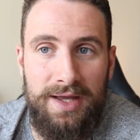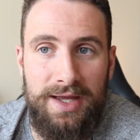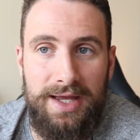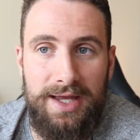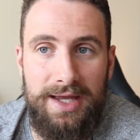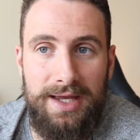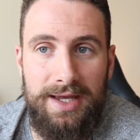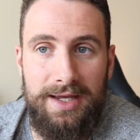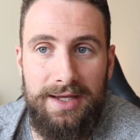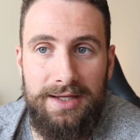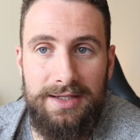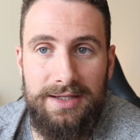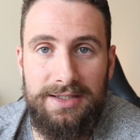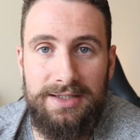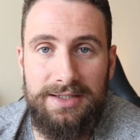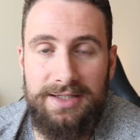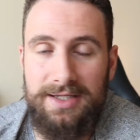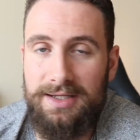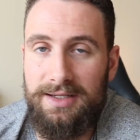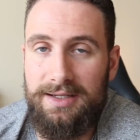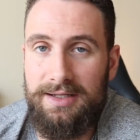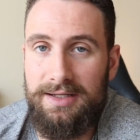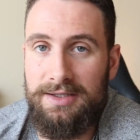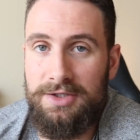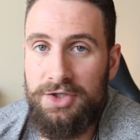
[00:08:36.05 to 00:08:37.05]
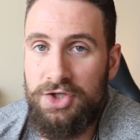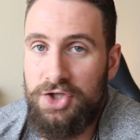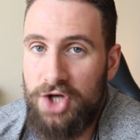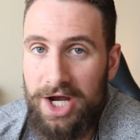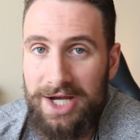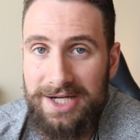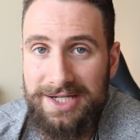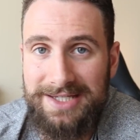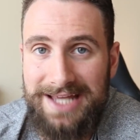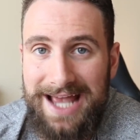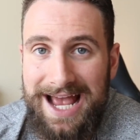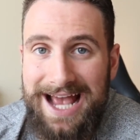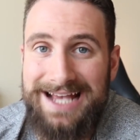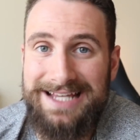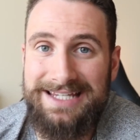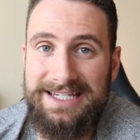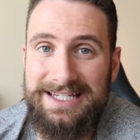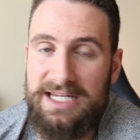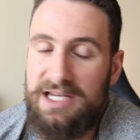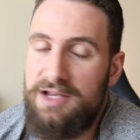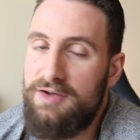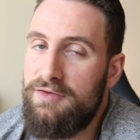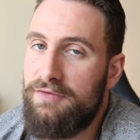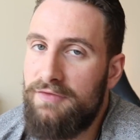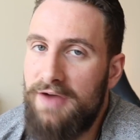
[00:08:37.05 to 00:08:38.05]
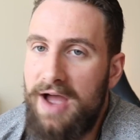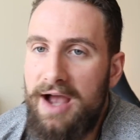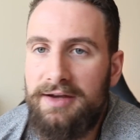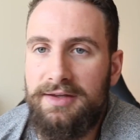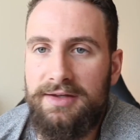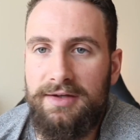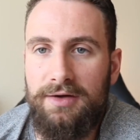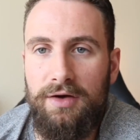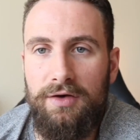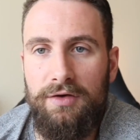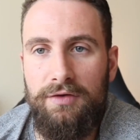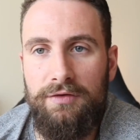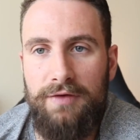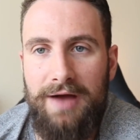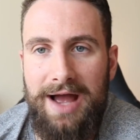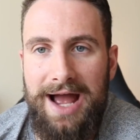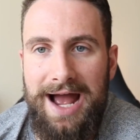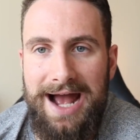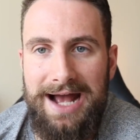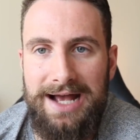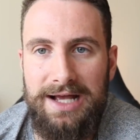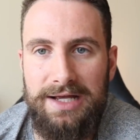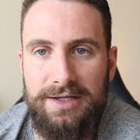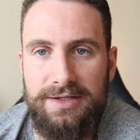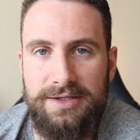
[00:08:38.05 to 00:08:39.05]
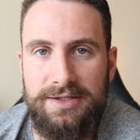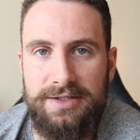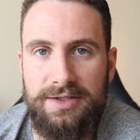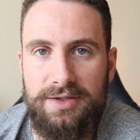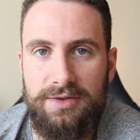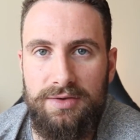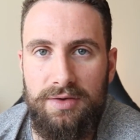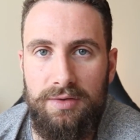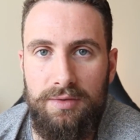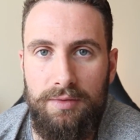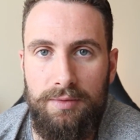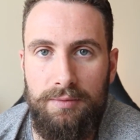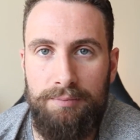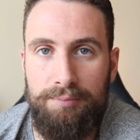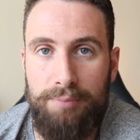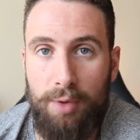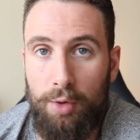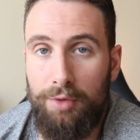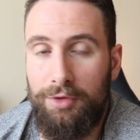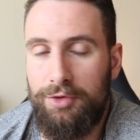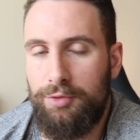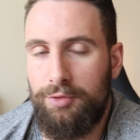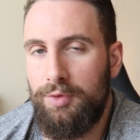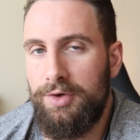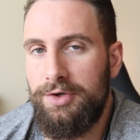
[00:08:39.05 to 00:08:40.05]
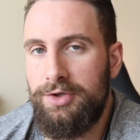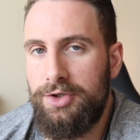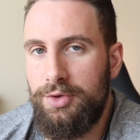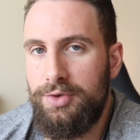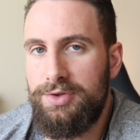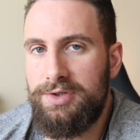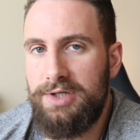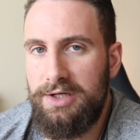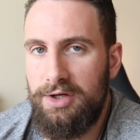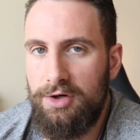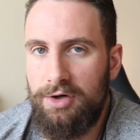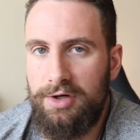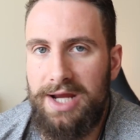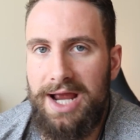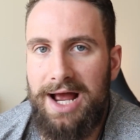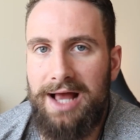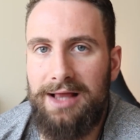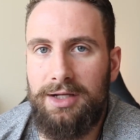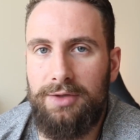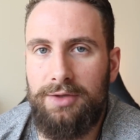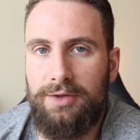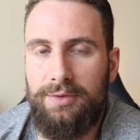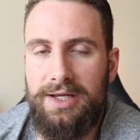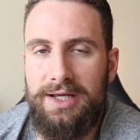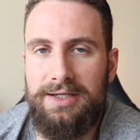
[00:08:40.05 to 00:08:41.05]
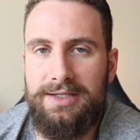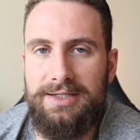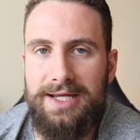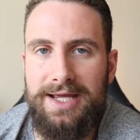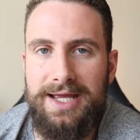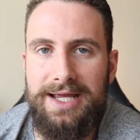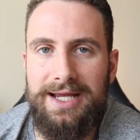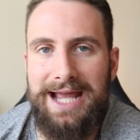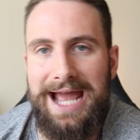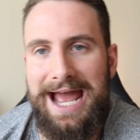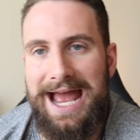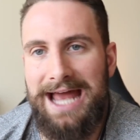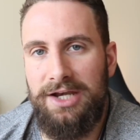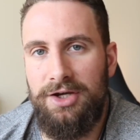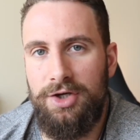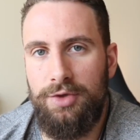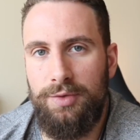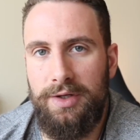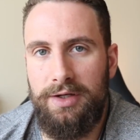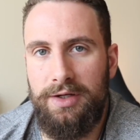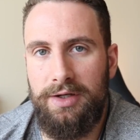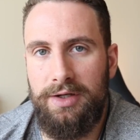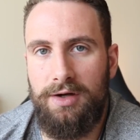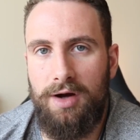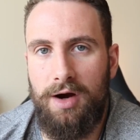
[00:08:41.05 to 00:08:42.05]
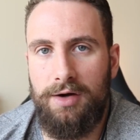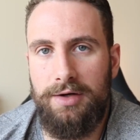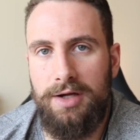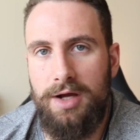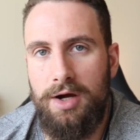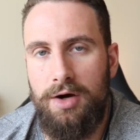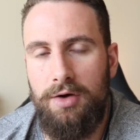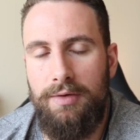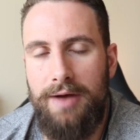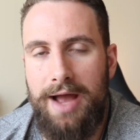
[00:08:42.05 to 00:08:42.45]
is just as effective as both reducing your calorie intake and doing cardio,